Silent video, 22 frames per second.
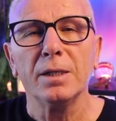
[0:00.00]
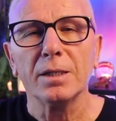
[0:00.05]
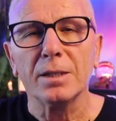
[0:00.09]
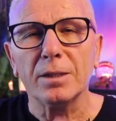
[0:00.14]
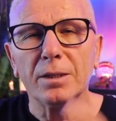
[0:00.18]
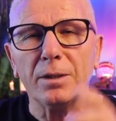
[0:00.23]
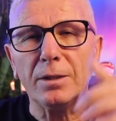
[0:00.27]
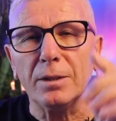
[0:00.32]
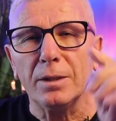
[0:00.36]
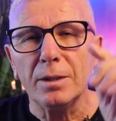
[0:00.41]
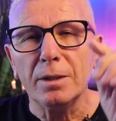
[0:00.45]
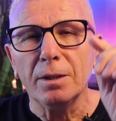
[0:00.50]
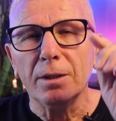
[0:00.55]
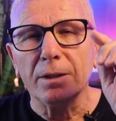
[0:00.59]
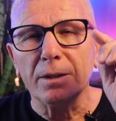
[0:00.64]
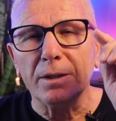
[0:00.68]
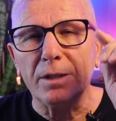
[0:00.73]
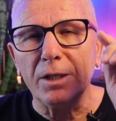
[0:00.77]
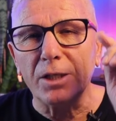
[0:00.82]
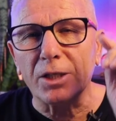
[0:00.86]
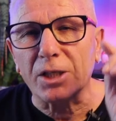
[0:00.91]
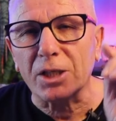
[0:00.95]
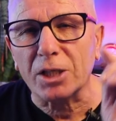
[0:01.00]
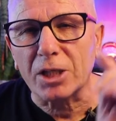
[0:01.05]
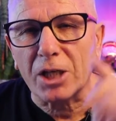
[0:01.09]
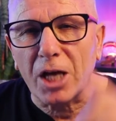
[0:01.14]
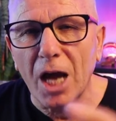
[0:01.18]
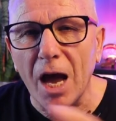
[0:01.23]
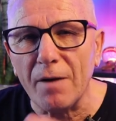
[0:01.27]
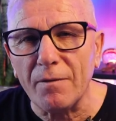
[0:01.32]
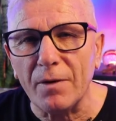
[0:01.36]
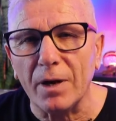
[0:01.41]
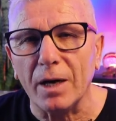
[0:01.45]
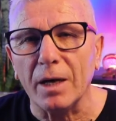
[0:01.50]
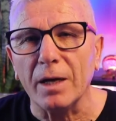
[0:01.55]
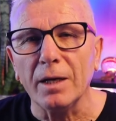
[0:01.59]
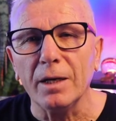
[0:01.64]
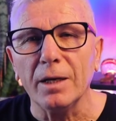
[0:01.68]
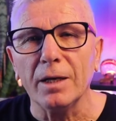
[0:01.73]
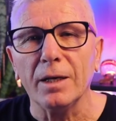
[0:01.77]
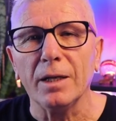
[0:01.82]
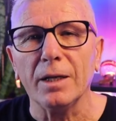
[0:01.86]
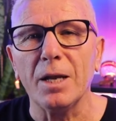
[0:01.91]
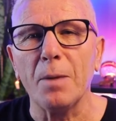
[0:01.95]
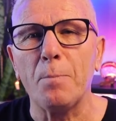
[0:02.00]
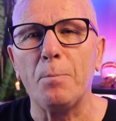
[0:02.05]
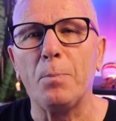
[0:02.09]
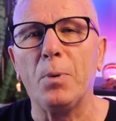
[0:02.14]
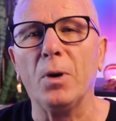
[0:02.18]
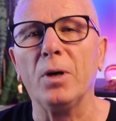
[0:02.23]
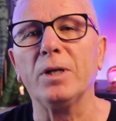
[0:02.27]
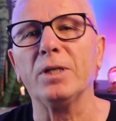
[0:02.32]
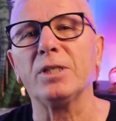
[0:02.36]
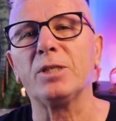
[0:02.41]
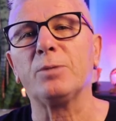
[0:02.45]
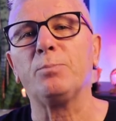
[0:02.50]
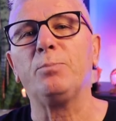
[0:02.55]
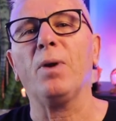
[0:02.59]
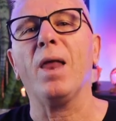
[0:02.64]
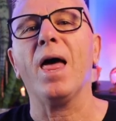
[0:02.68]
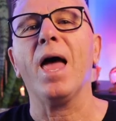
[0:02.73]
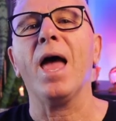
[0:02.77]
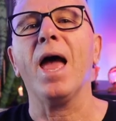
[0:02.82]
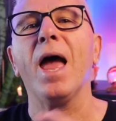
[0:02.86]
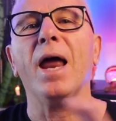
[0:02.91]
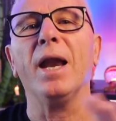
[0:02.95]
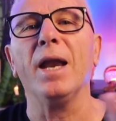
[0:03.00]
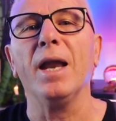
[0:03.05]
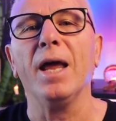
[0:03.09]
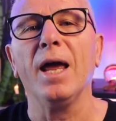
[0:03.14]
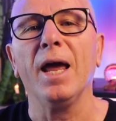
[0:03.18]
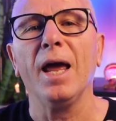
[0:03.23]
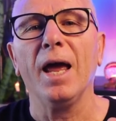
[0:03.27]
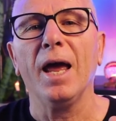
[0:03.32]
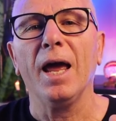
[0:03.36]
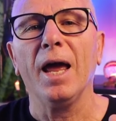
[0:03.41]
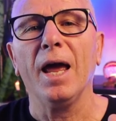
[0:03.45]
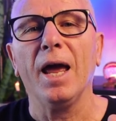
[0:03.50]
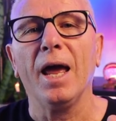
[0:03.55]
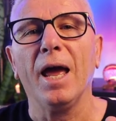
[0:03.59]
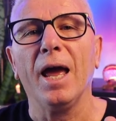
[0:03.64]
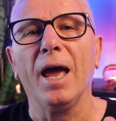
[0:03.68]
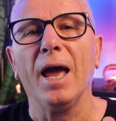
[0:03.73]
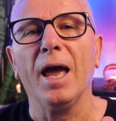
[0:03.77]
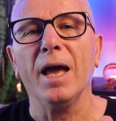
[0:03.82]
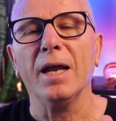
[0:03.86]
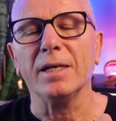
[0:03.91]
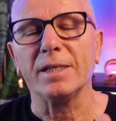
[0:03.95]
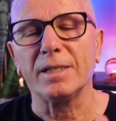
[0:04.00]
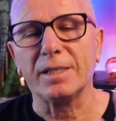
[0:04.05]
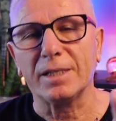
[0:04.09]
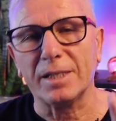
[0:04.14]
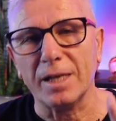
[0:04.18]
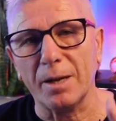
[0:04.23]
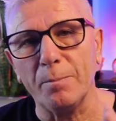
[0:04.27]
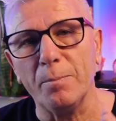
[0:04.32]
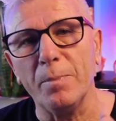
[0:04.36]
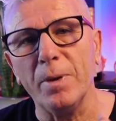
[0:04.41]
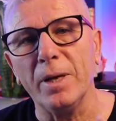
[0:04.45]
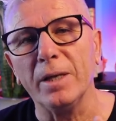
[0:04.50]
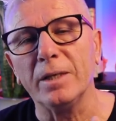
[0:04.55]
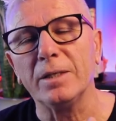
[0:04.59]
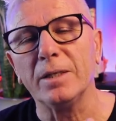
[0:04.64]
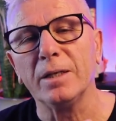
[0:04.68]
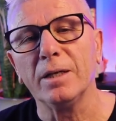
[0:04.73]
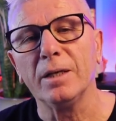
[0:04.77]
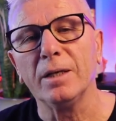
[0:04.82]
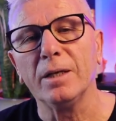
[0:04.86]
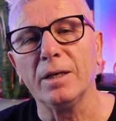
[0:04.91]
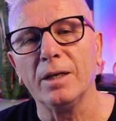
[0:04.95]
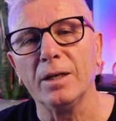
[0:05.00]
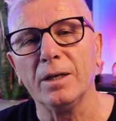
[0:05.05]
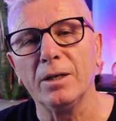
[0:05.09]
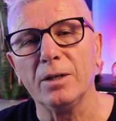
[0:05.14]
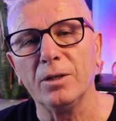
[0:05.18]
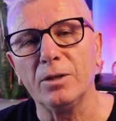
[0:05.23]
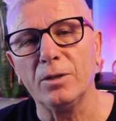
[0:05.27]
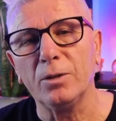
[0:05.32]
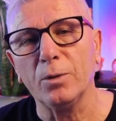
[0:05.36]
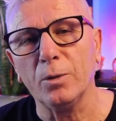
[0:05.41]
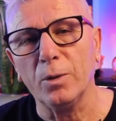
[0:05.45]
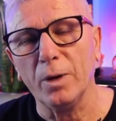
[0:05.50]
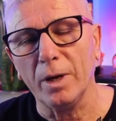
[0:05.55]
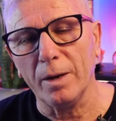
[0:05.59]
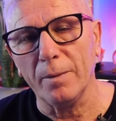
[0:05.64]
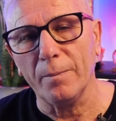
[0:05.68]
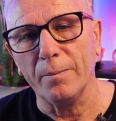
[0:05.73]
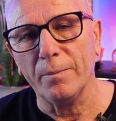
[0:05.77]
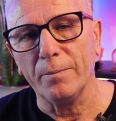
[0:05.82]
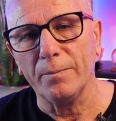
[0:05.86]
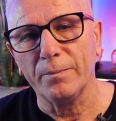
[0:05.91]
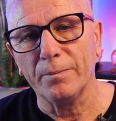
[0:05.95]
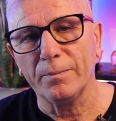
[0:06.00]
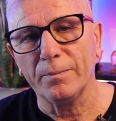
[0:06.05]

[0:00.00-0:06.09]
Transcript: So discover the potter's plan and submit to him.